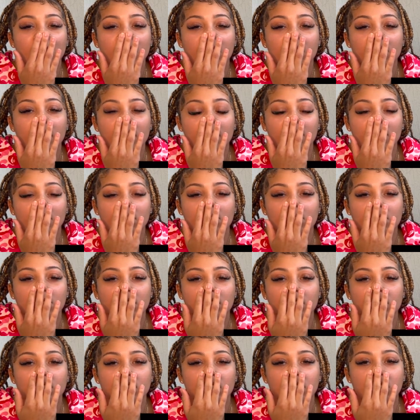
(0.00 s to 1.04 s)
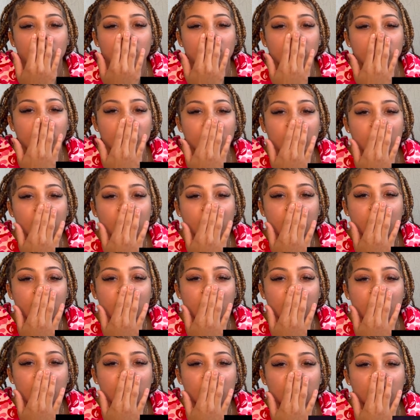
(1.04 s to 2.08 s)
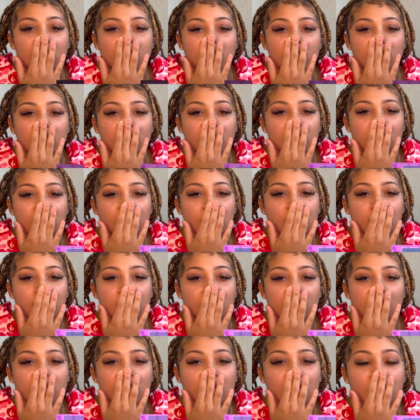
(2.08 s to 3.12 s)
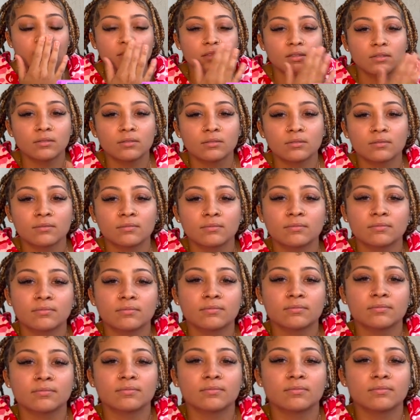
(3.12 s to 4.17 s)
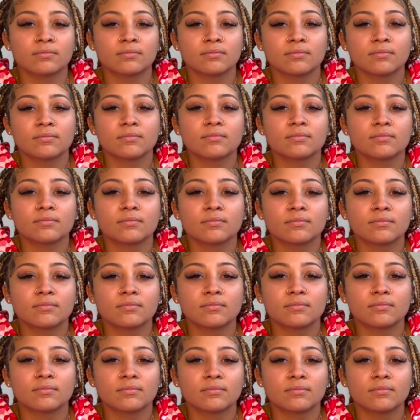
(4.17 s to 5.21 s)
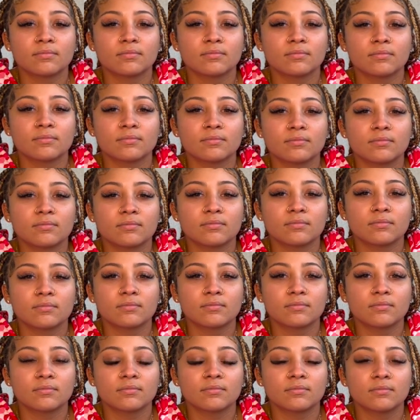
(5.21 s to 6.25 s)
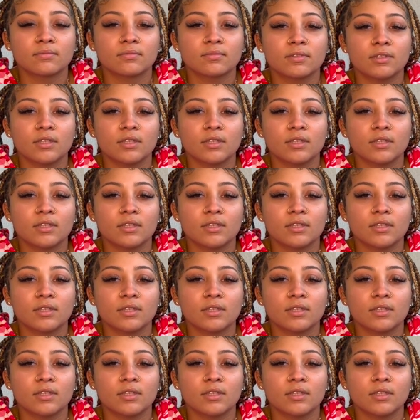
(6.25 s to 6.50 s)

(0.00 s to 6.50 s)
The person shown says nothing.